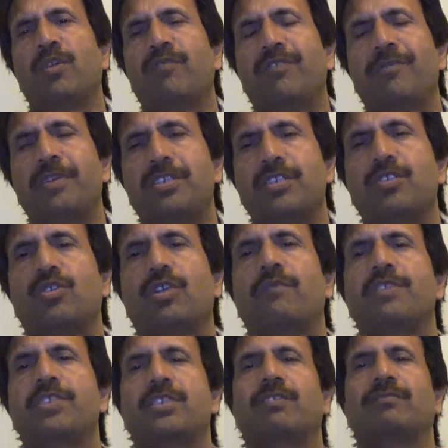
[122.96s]
information, you can
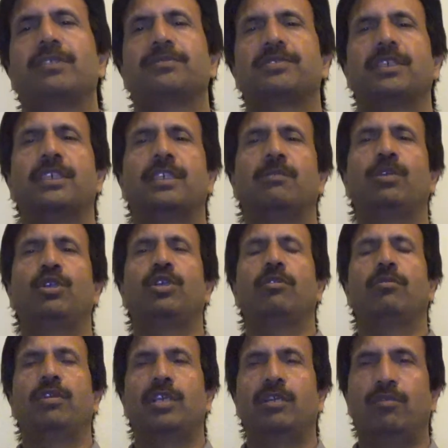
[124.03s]
visit our website
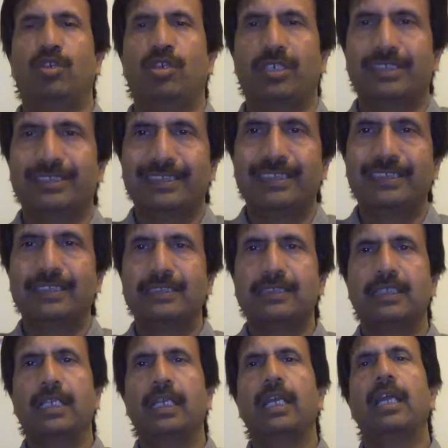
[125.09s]

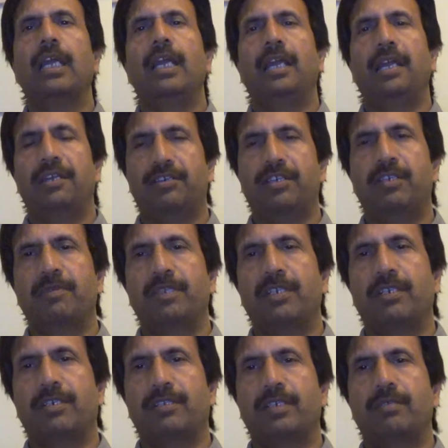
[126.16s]

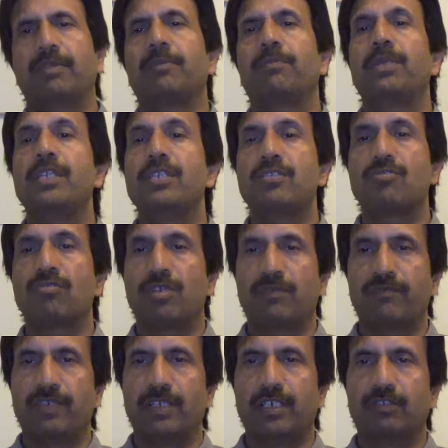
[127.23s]
www.diseasesandtreatment.com, and please do
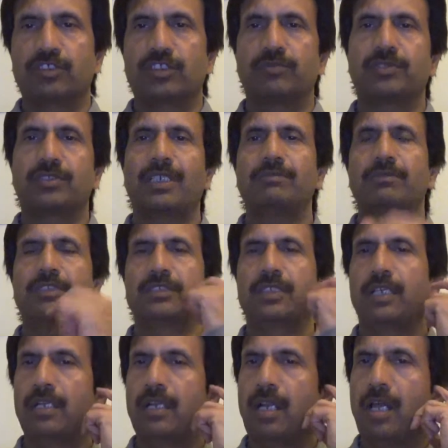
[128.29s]
not forget to subscribe this
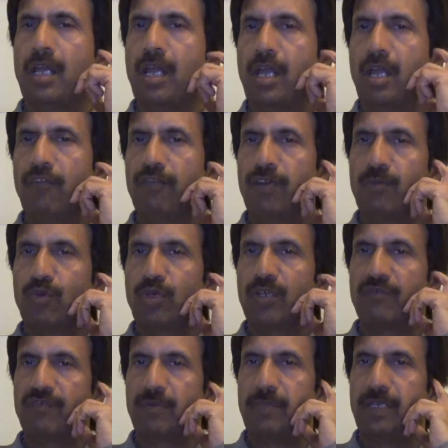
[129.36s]
channel for more
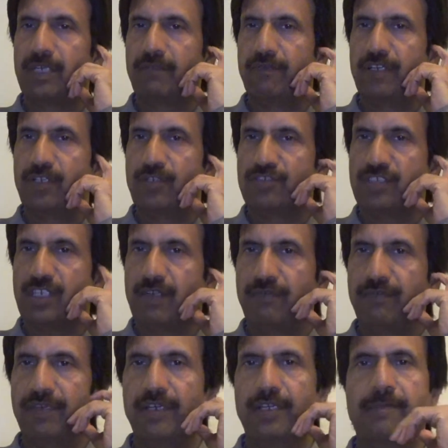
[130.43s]
informative videos
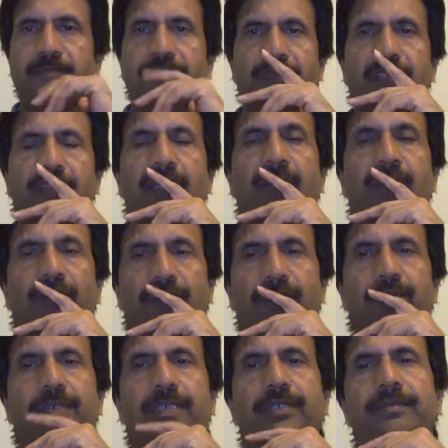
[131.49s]
every day. Thank you and
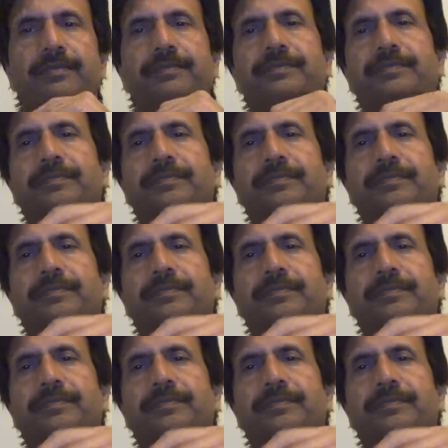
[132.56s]
goodbye.